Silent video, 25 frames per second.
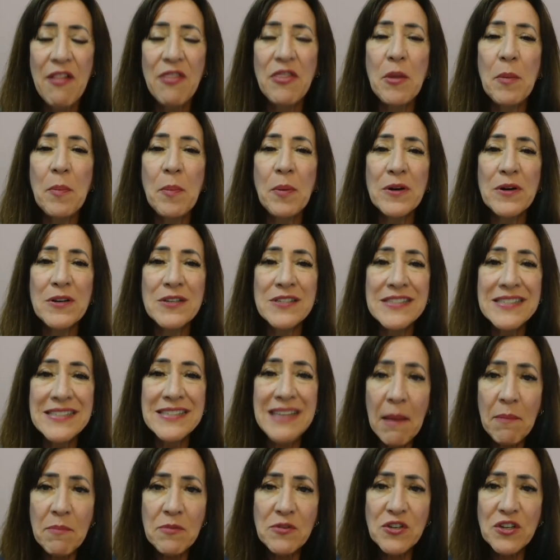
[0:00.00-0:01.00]
the
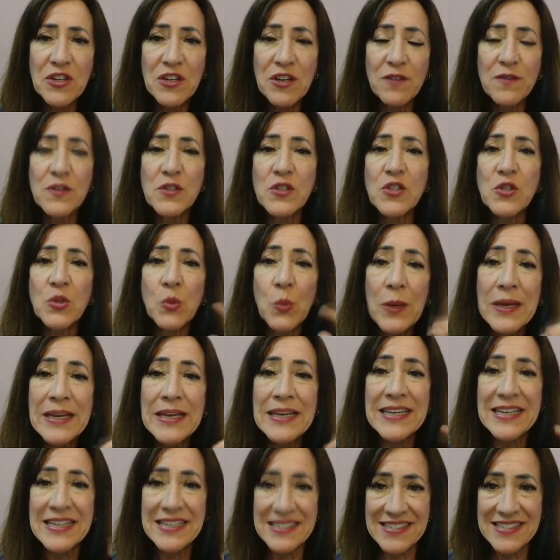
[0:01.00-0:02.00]
perception of
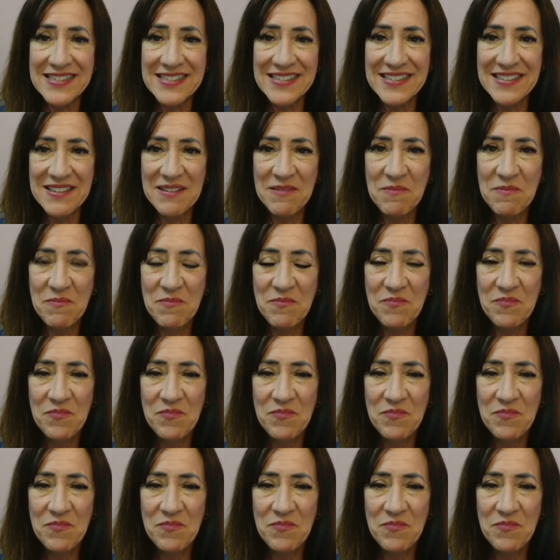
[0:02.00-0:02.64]
sweetness